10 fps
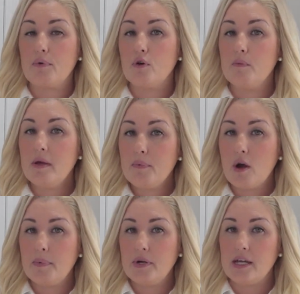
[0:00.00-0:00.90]
at Probate
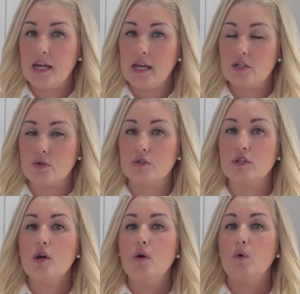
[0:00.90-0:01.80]
Property
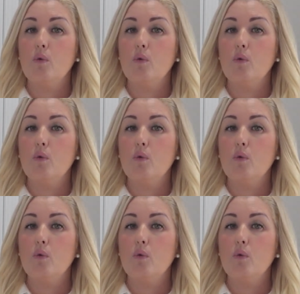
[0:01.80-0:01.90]
Angels,